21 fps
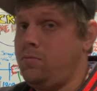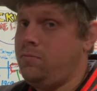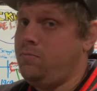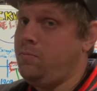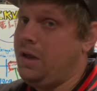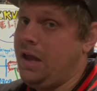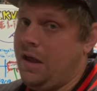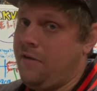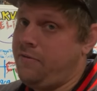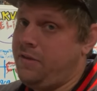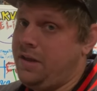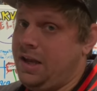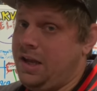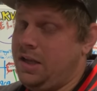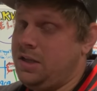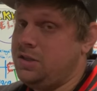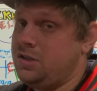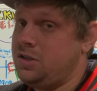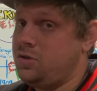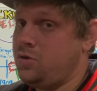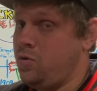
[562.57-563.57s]
We have the
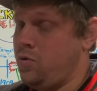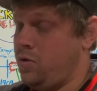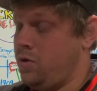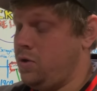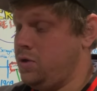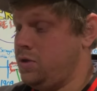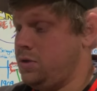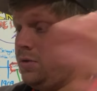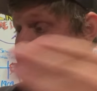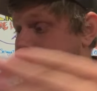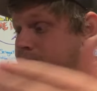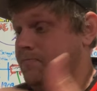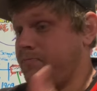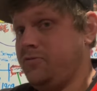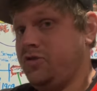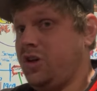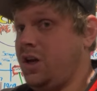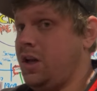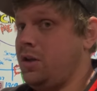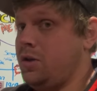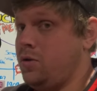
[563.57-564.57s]
hints towards
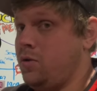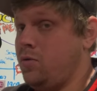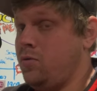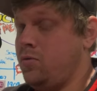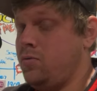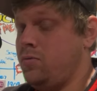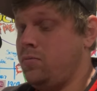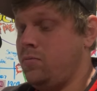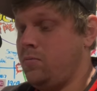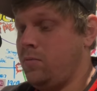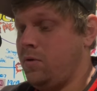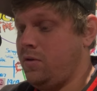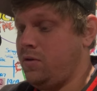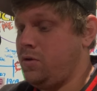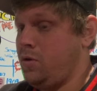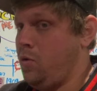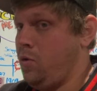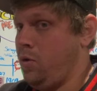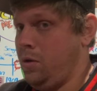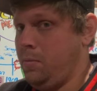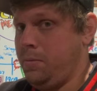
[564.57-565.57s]
Gen 2 with
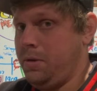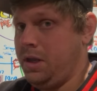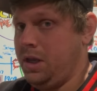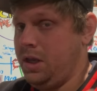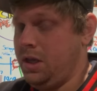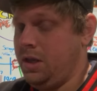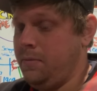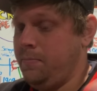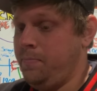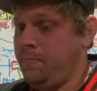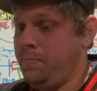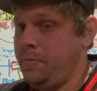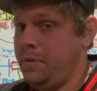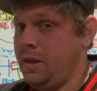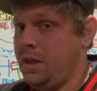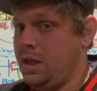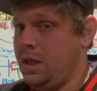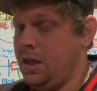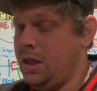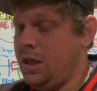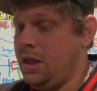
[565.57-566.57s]
Togepi
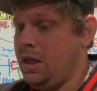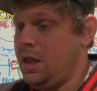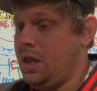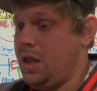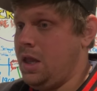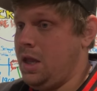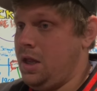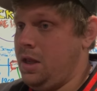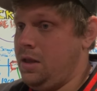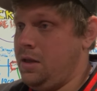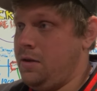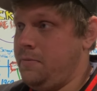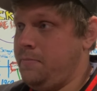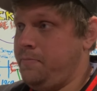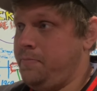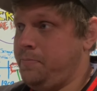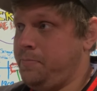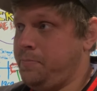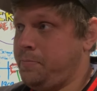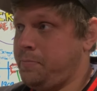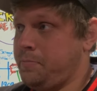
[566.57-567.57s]
and
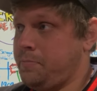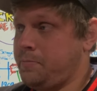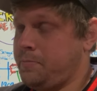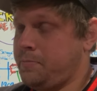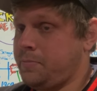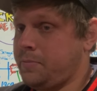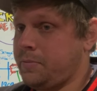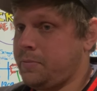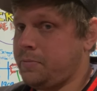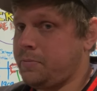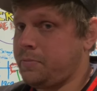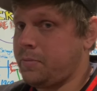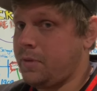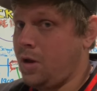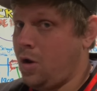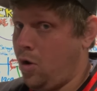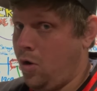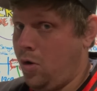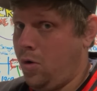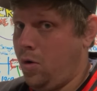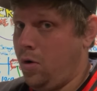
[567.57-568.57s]

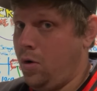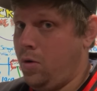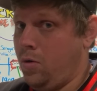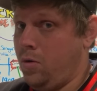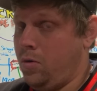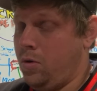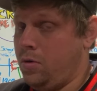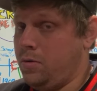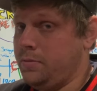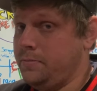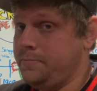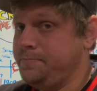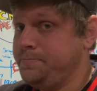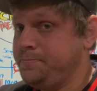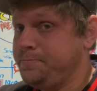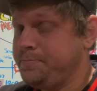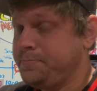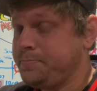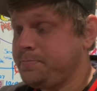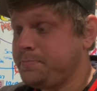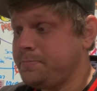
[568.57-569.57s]
Ho-Oh
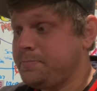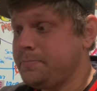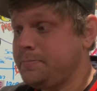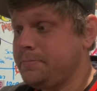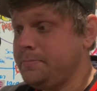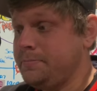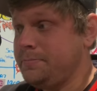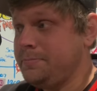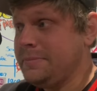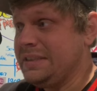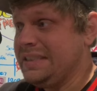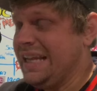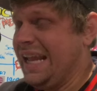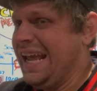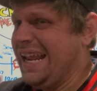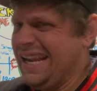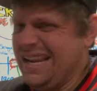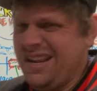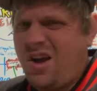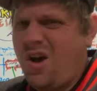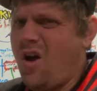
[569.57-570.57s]

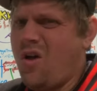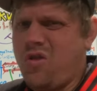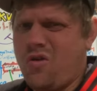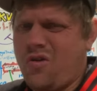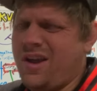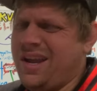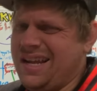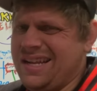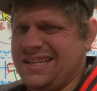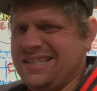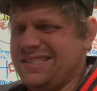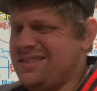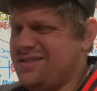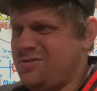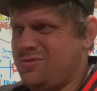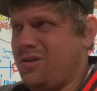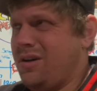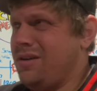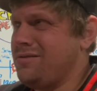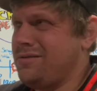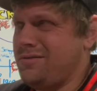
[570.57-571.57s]
and other hints
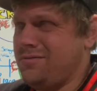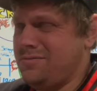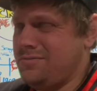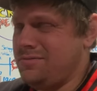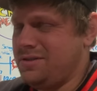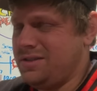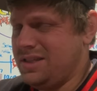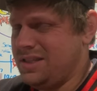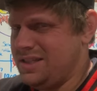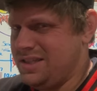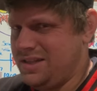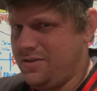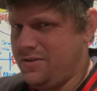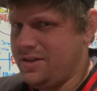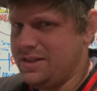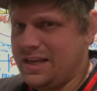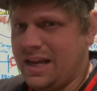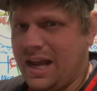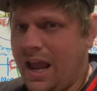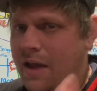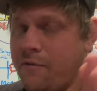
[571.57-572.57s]
throughout the, the
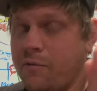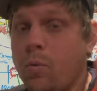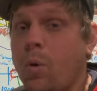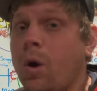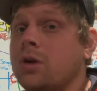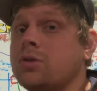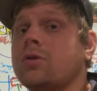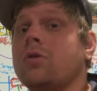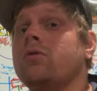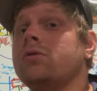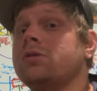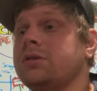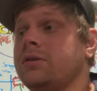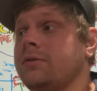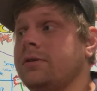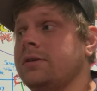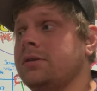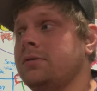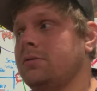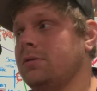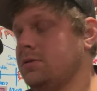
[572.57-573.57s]
series. I haven't watched all the
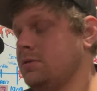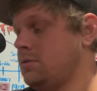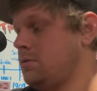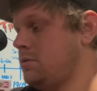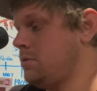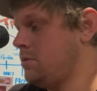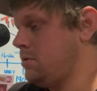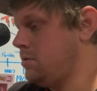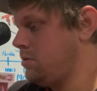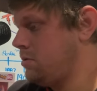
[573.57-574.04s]
series because